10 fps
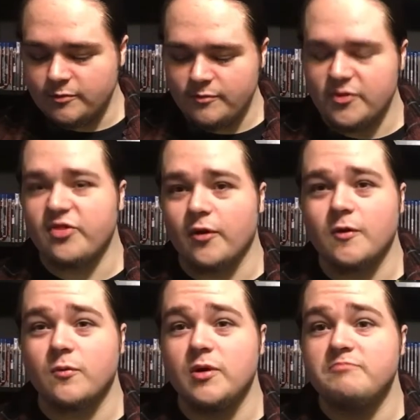the
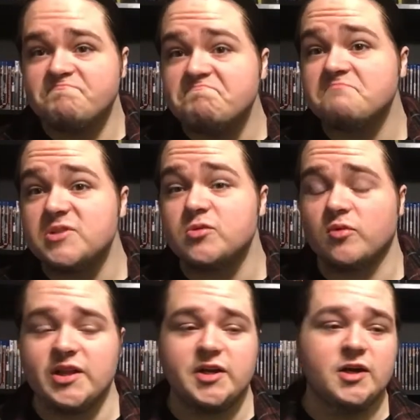third one is
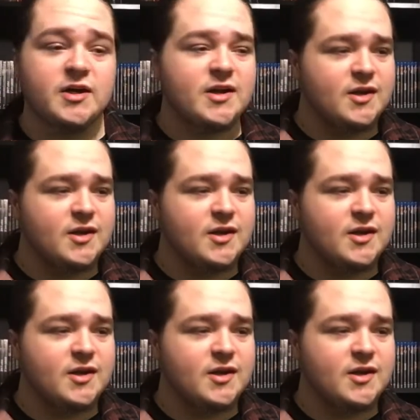really good.